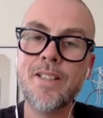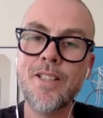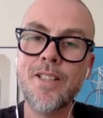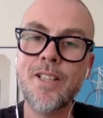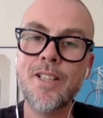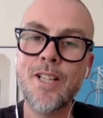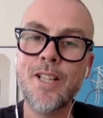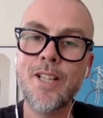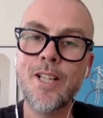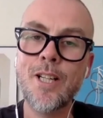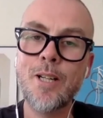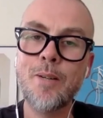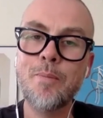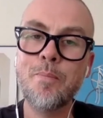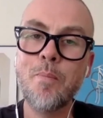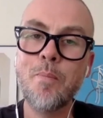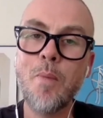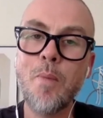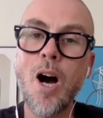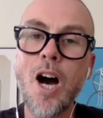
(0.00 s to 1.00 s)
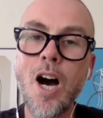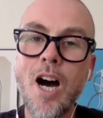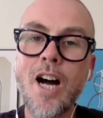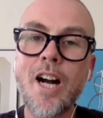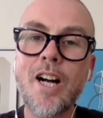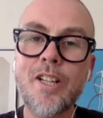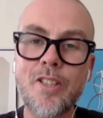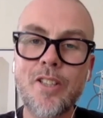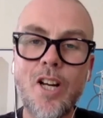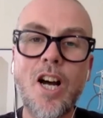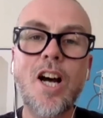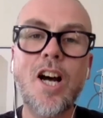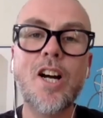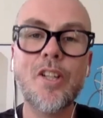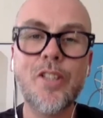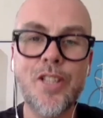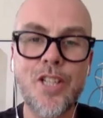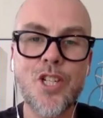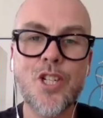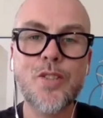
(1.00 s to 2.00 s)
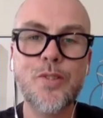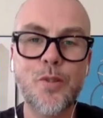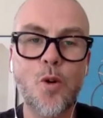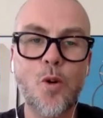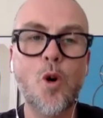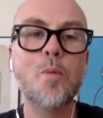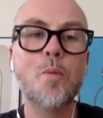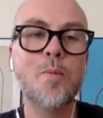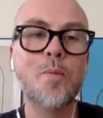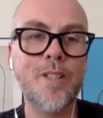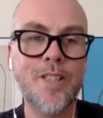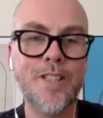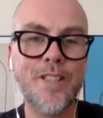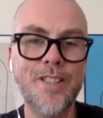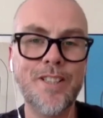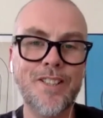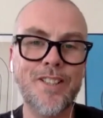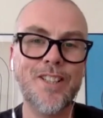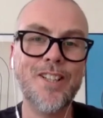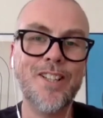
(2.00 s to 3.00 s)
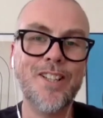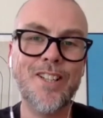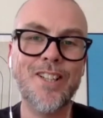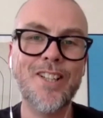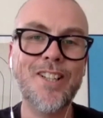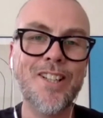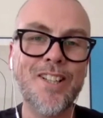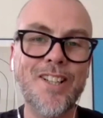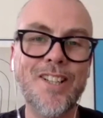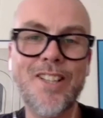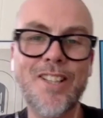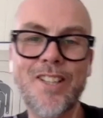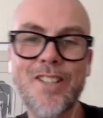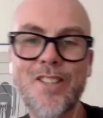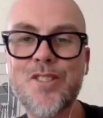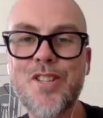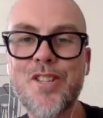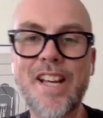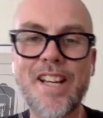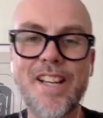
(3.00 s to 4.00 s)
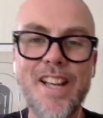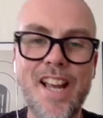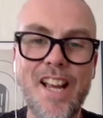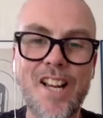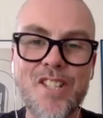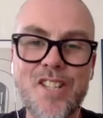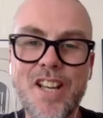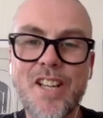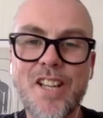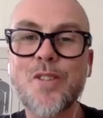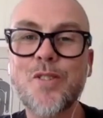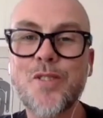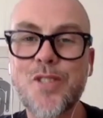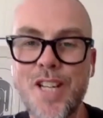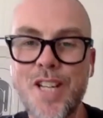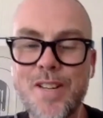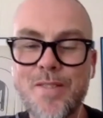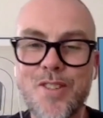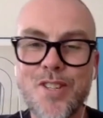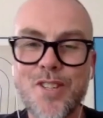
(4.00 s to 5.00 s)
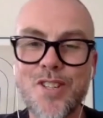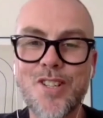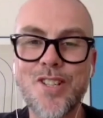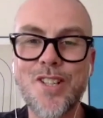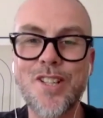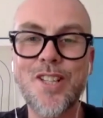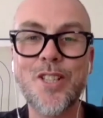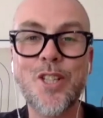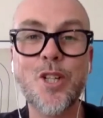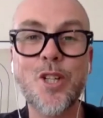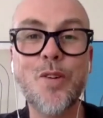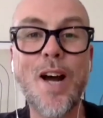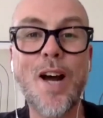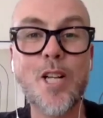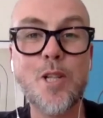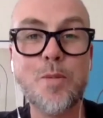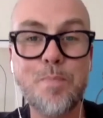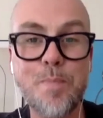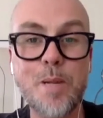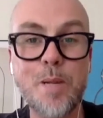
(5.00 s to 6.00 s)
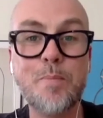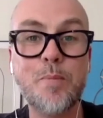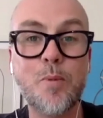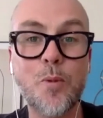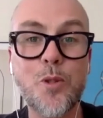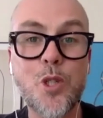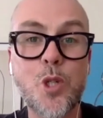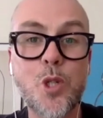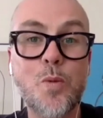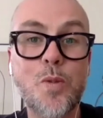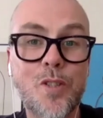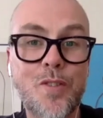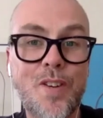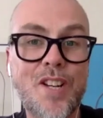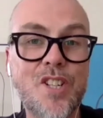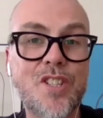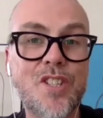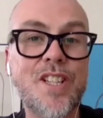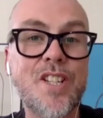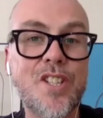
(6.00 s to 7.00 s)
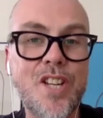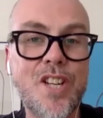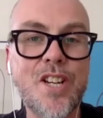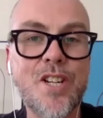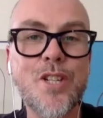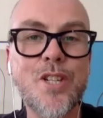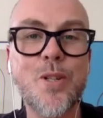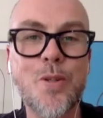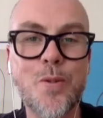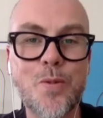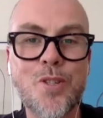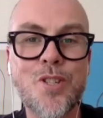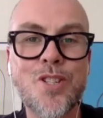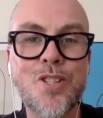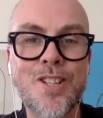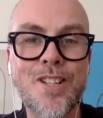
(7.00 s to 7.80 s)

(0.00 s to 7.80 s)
Are these former tech executives the right people to address these issues?